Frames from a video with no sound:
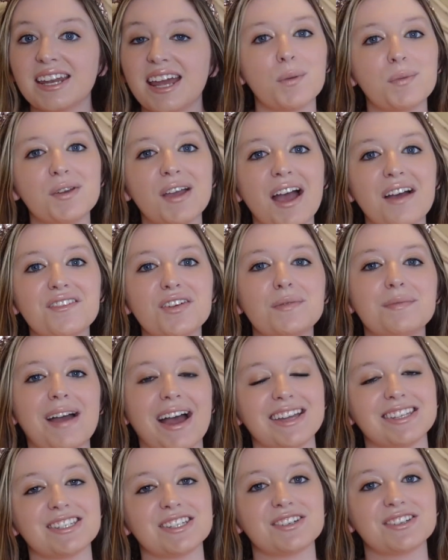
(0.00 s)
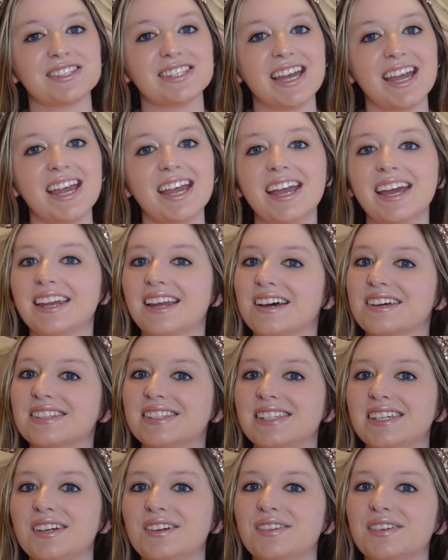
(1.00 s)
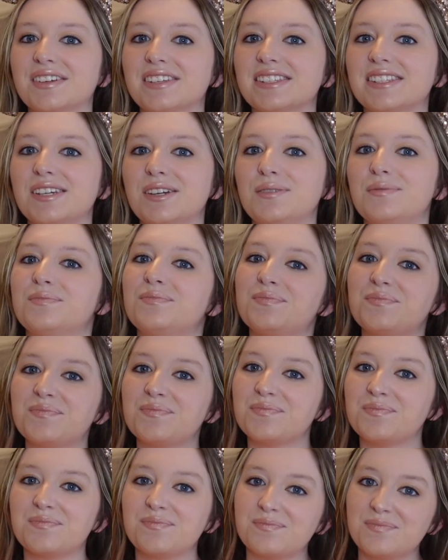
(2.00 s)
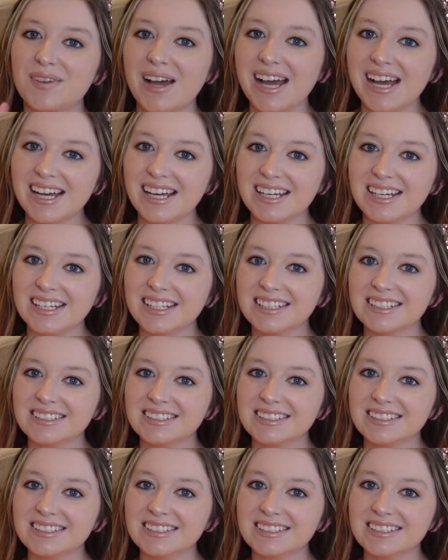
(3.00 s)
Hope you have a magical day, and I'll see you real soon. Bye!